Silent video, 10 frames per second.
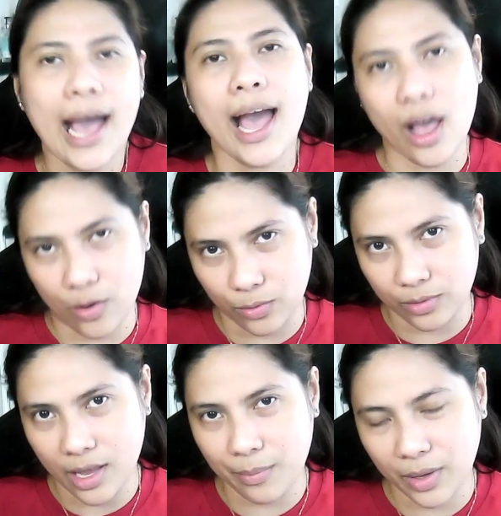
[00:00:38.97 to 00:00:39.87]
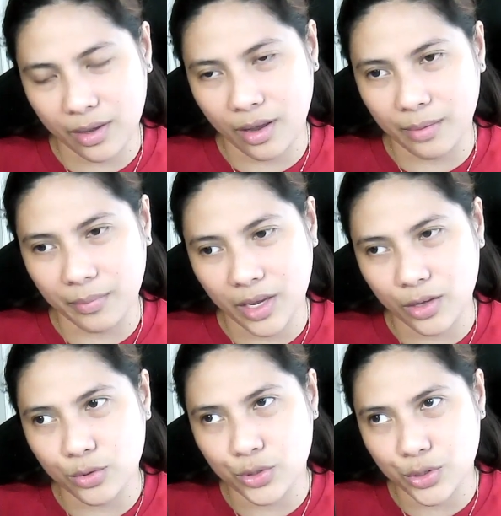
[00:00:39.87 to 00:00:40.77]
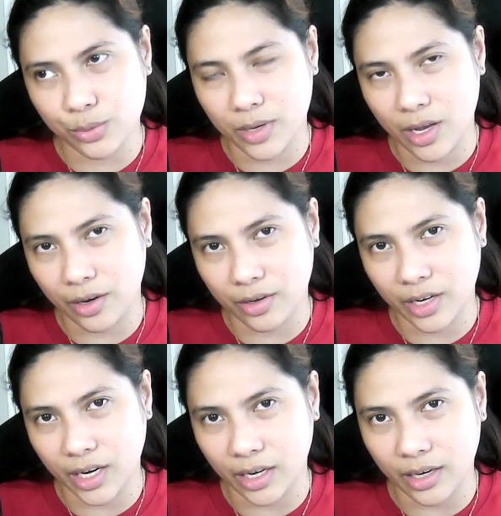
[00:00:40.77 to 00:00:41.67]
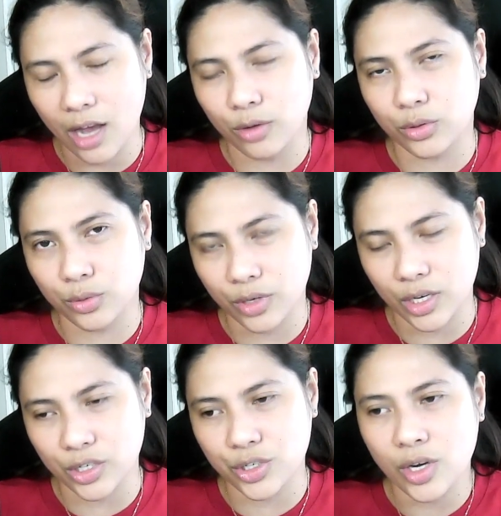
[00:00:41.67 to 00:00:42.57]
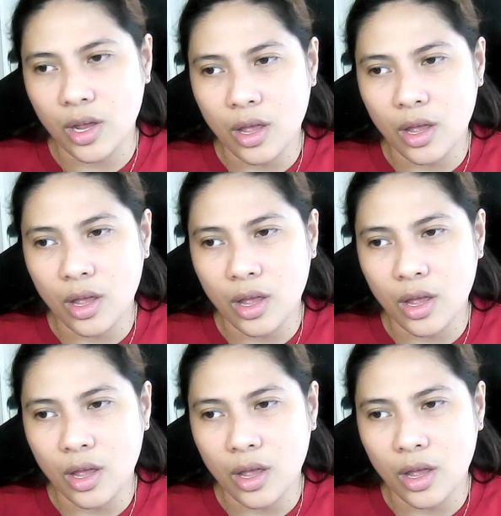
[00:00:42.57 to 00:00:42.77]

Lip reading: how I become a YouTube blogger and how to reach